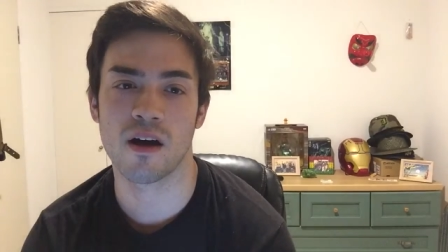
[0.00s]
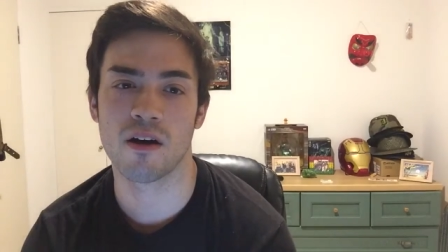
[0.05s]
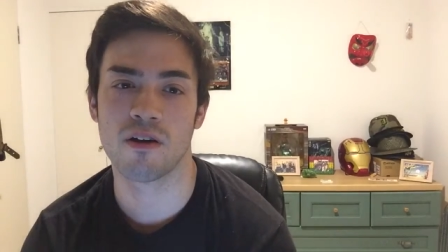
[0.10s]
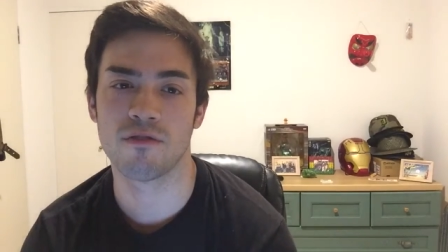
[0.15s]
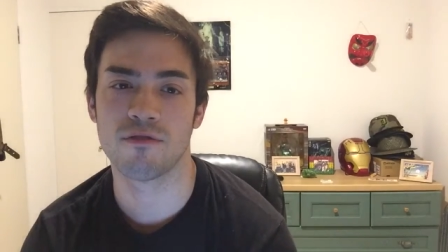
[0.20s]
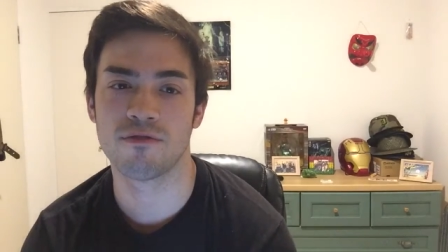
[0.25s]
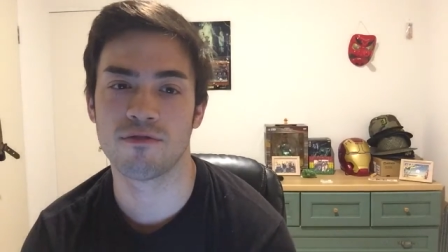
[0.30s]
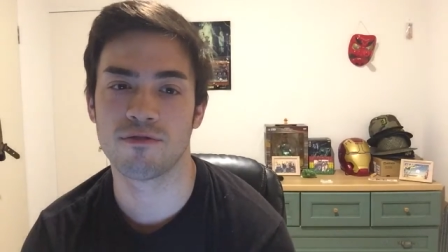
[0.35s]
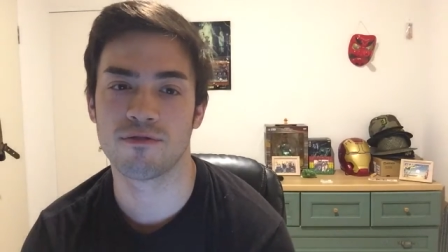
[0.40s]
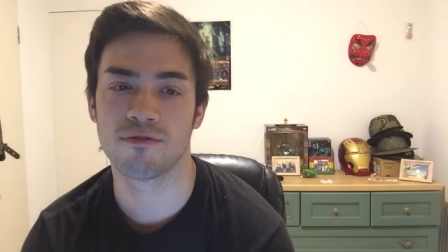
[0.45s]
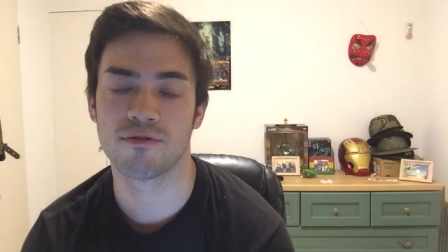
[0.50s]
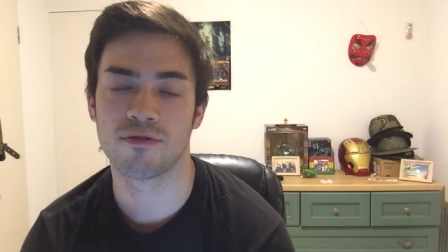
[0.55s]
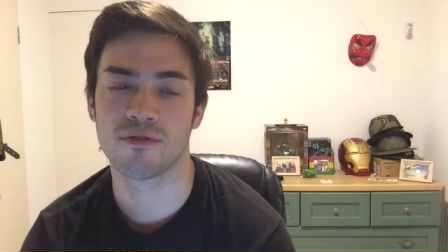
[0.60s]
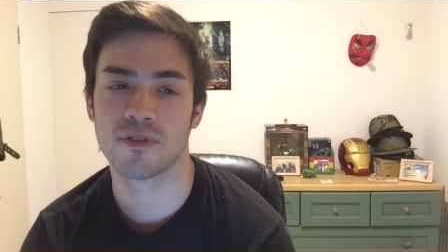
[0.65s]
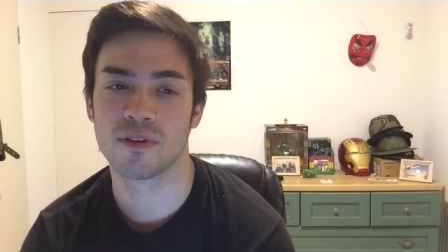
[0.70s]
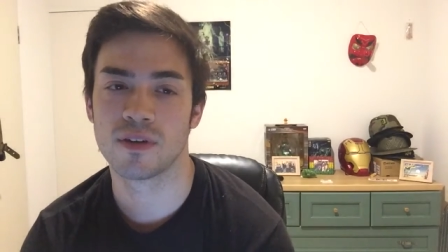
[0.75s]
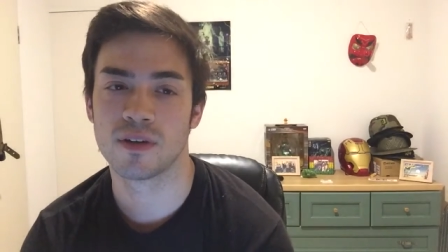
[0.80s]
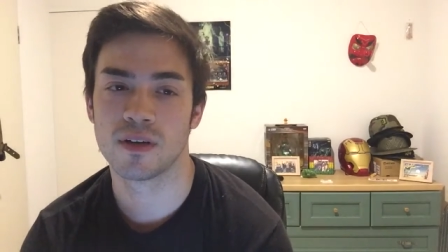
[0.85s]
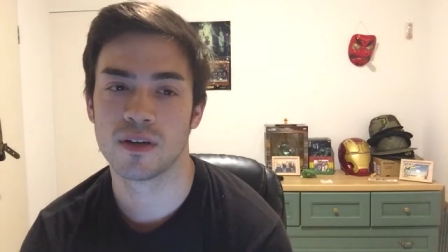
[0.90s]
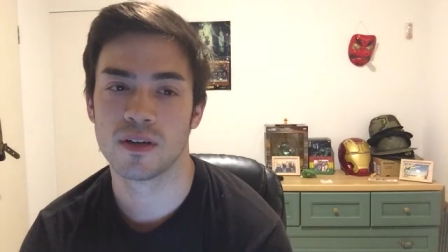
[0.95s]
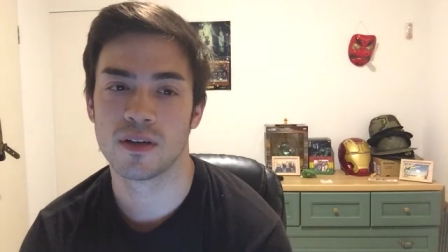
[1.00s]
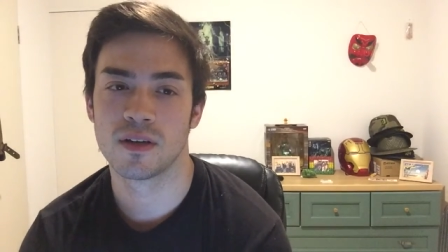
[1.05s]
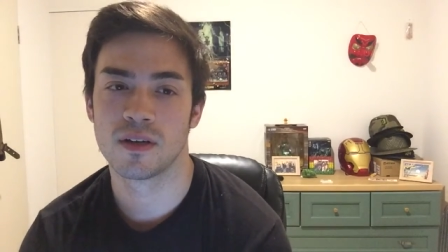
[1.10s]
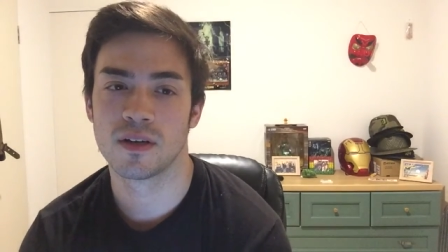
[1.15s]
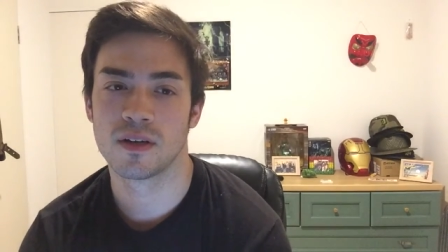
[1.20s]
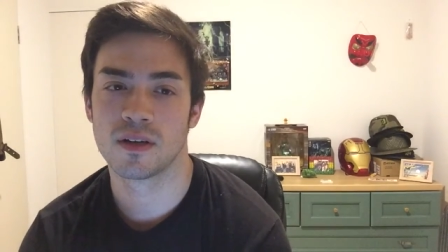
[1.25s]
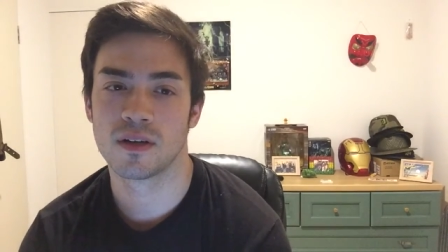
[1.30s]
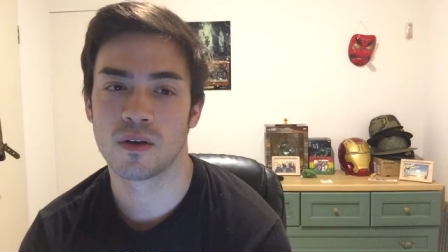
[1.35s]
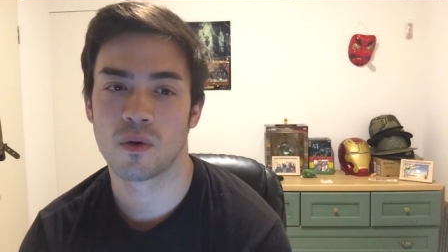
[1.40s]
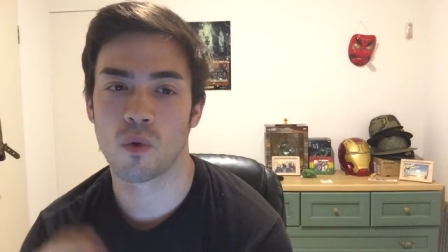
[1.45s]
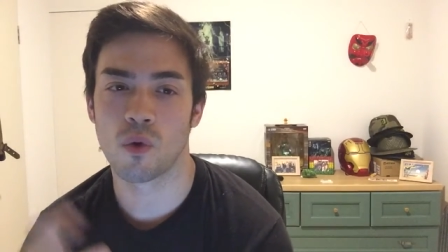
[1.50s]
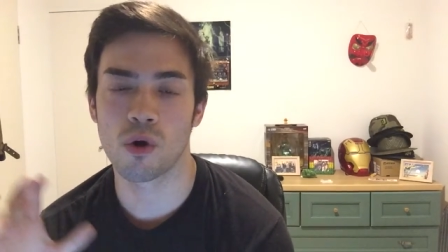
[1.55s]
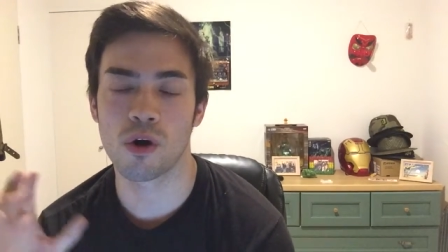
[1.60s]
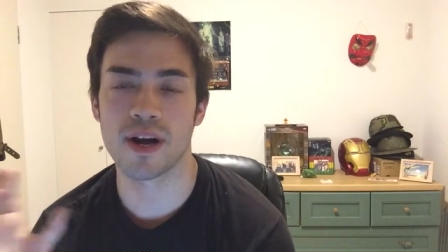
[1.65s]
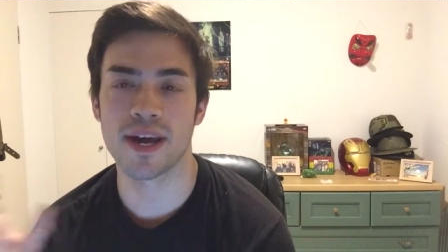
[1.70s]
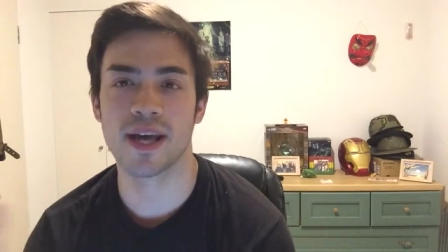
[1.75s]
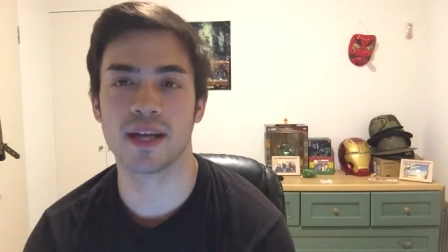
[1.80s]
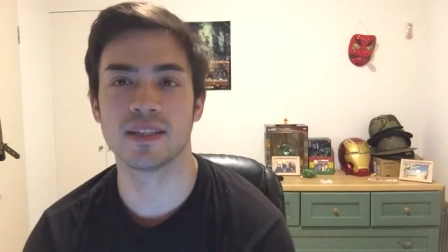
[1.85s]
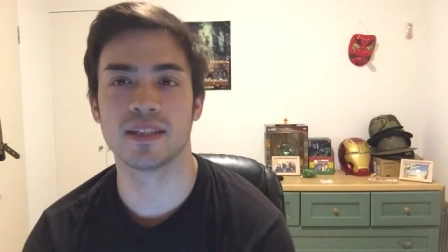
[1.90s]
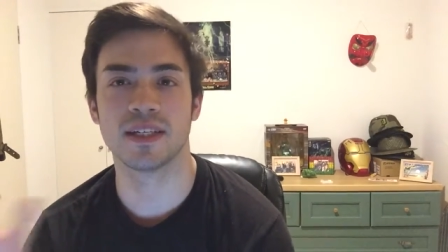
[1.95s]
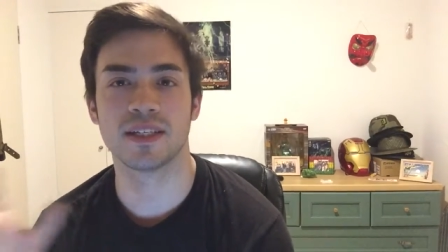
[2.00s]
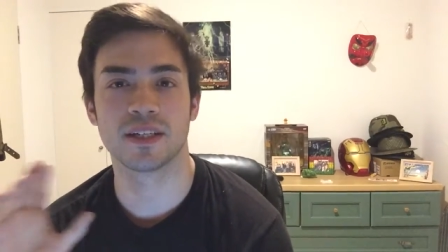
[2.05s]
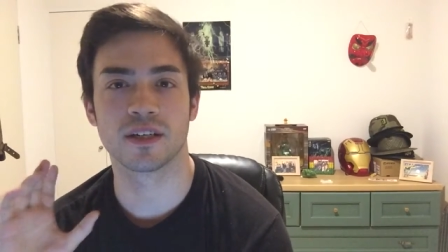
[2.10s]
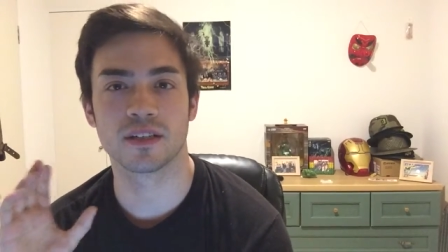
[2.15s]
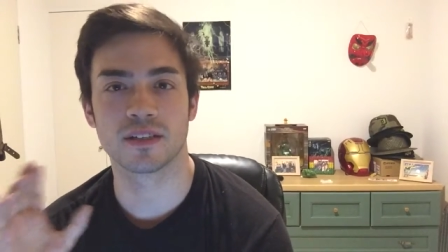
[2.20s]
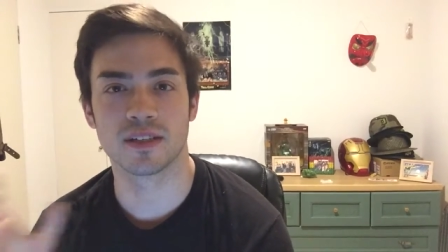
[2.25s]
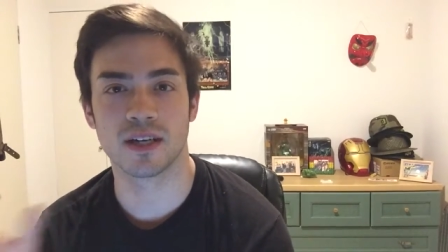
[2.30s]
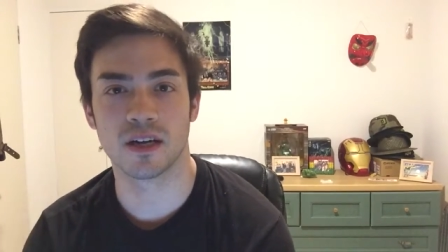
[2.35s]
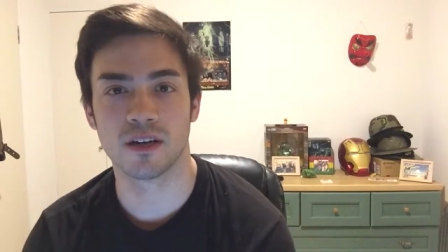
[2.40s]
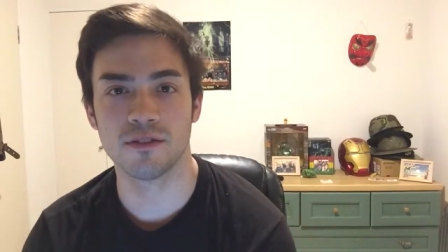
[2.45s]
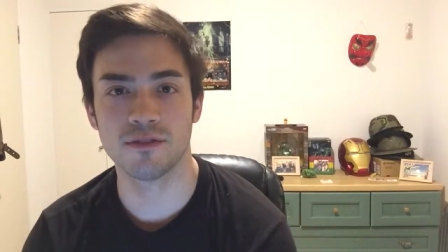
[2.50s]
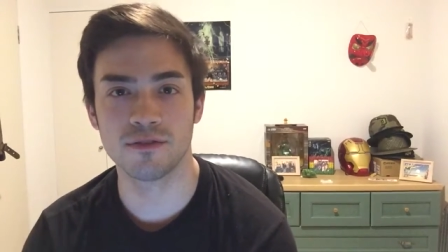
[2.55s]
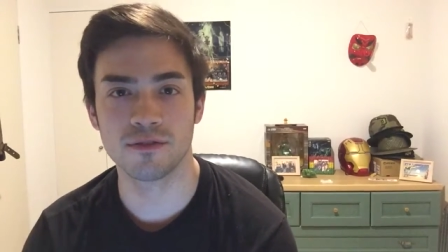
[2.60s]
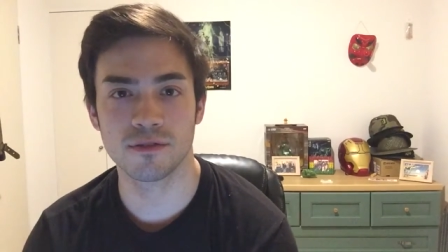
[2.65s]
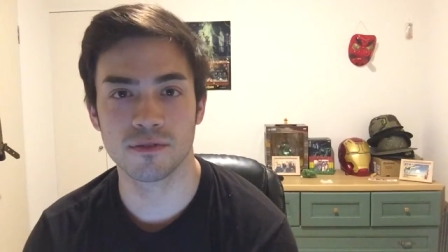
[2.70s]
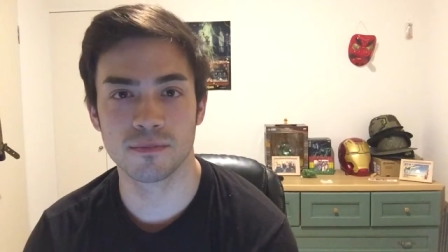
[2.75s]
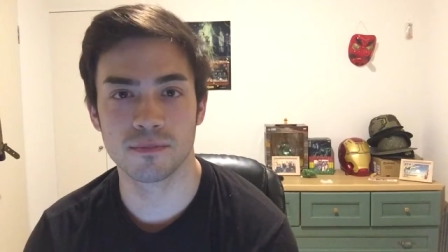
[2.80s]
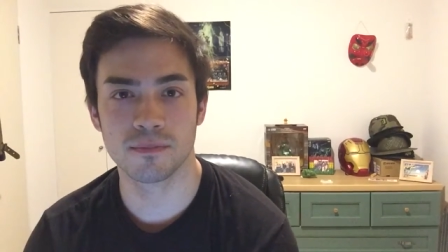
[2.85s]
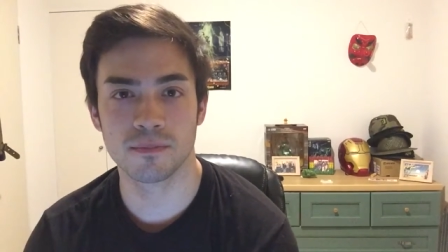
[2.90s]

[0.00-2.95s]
of orienting yourself